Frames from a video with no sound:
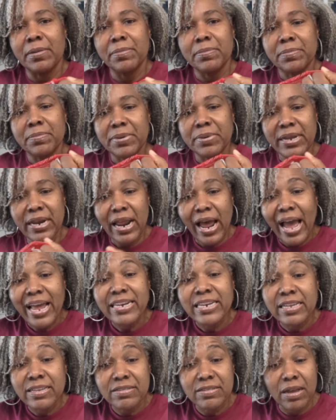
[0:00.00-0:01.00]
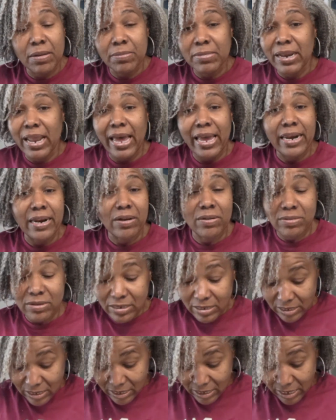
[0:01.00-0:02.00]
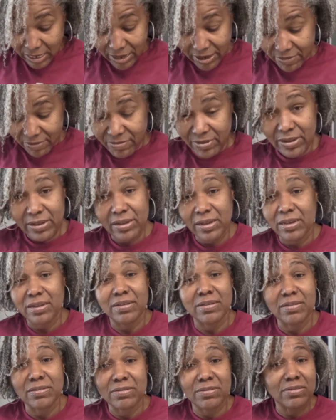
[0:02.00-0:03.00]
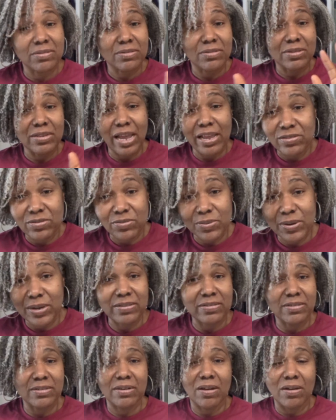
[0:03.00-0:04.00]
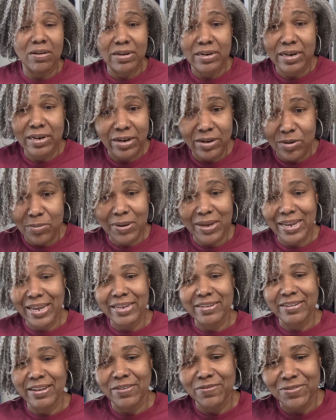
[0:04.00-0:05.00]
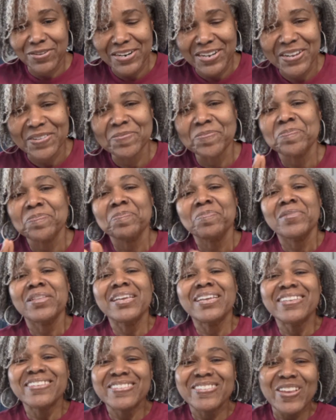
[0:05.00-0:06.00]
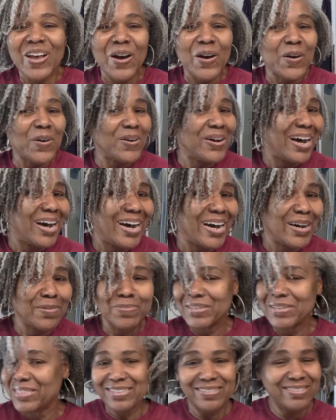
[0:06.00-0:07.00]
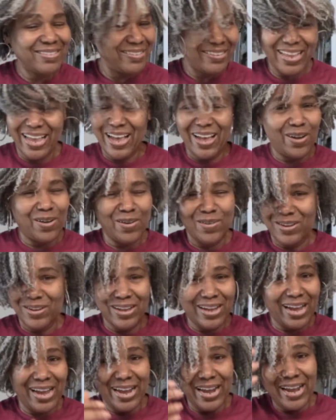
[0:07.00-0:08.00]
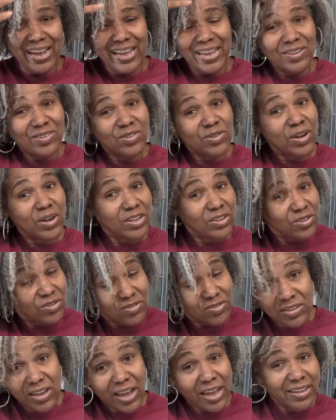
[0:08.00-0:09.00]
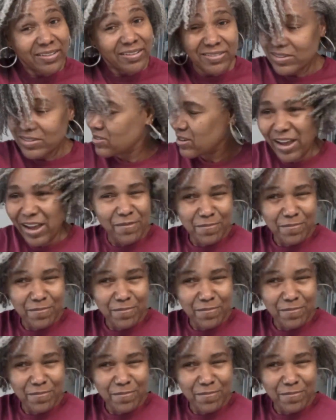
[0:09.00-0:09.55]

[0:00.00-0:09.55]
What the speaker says: But I need something light. I don't need nothing heavy, because night sweats and all of that. Nobody got time for that. So, but this is how I do it. And you see, I still have